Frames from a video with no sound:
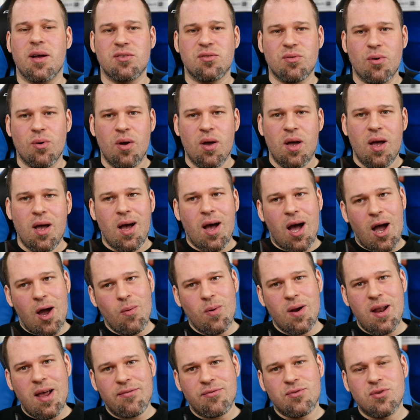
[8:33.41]
so I
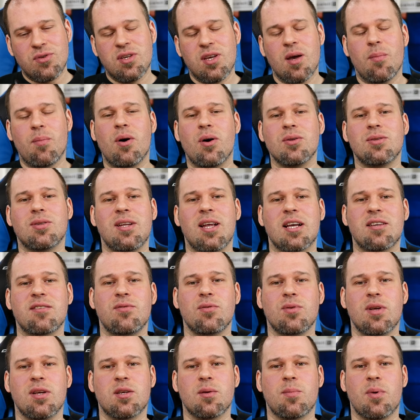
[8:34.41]
will have to see about the next
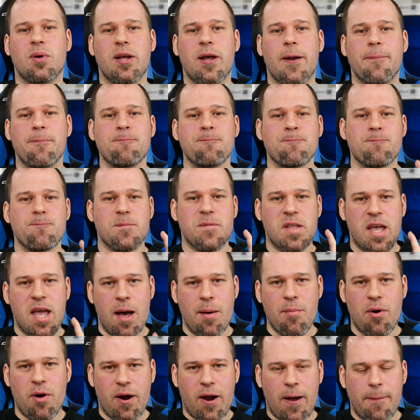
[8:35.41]
few days about that.
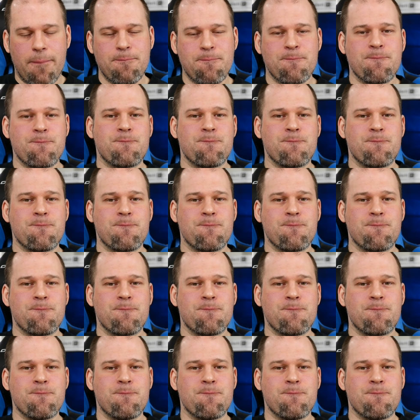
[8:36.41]
Camera.